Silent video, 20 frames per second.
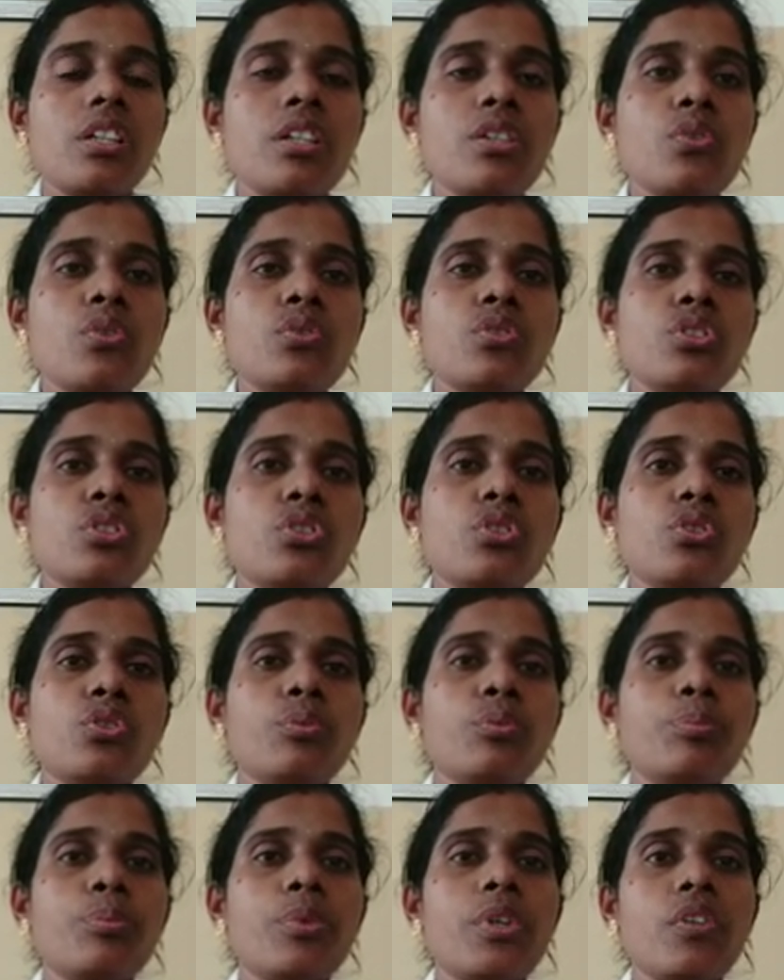used to
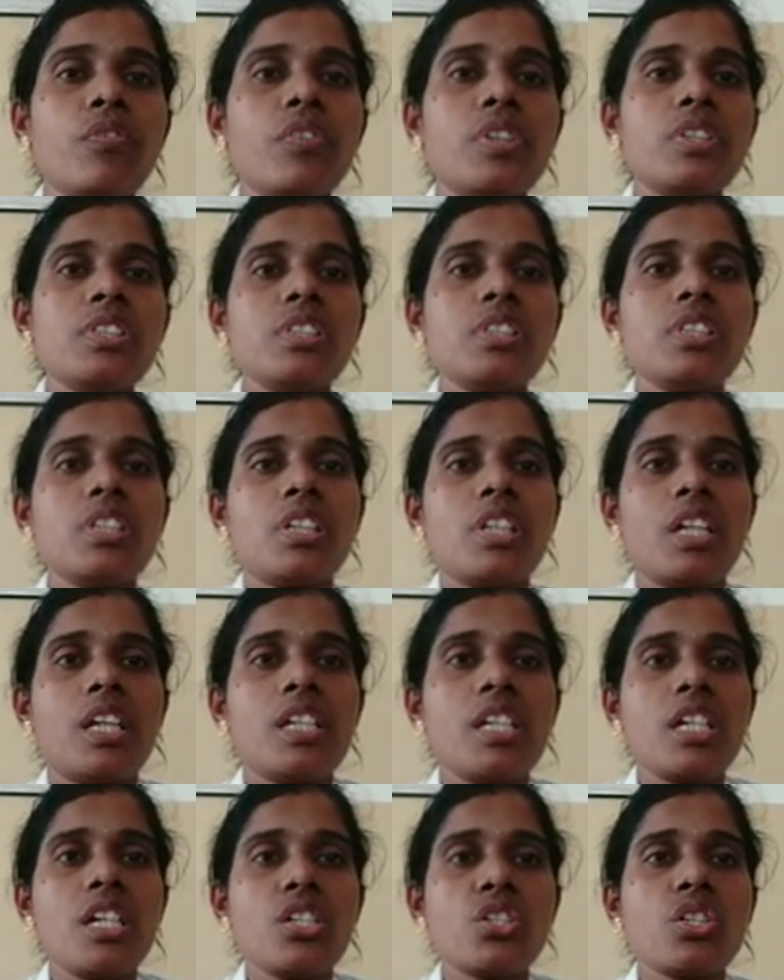prevent the
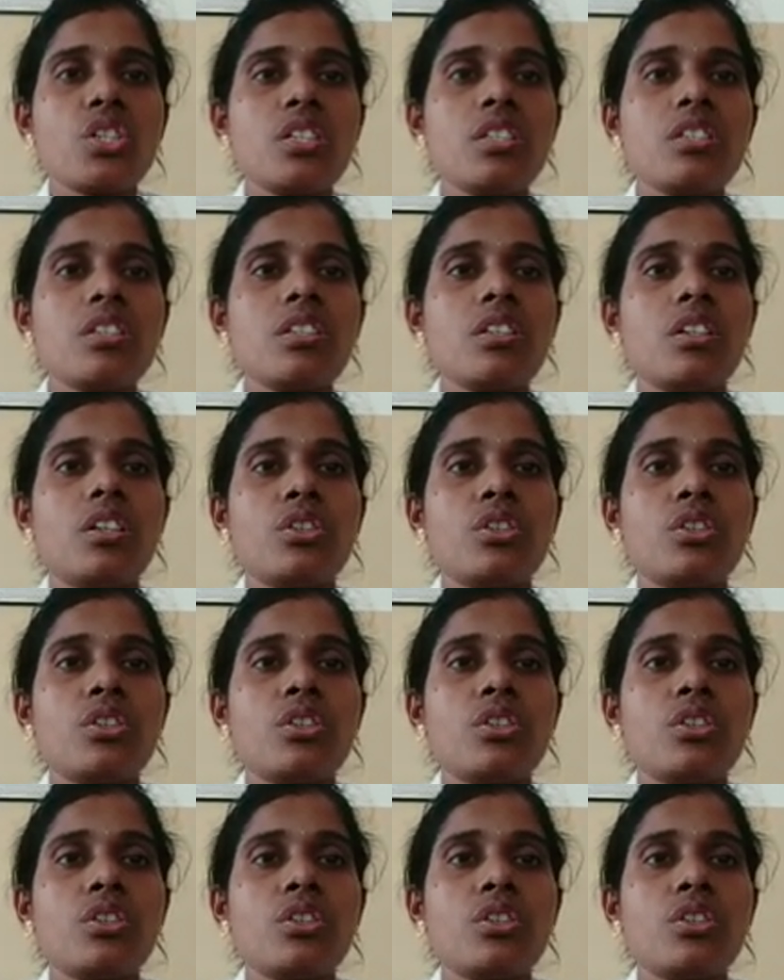radiations